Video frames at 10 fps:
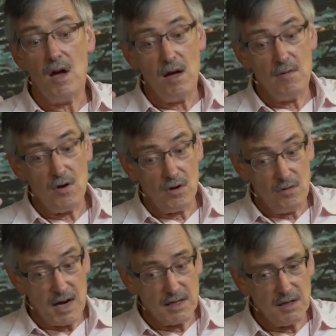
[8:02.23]
a
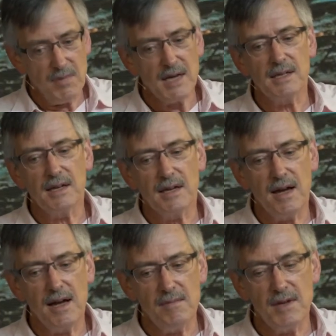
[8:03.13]
great deal
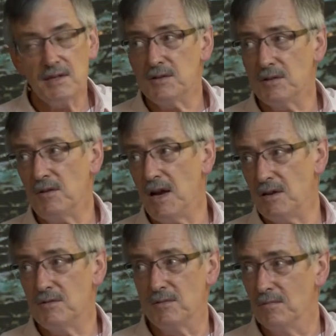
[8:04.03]
better is the great...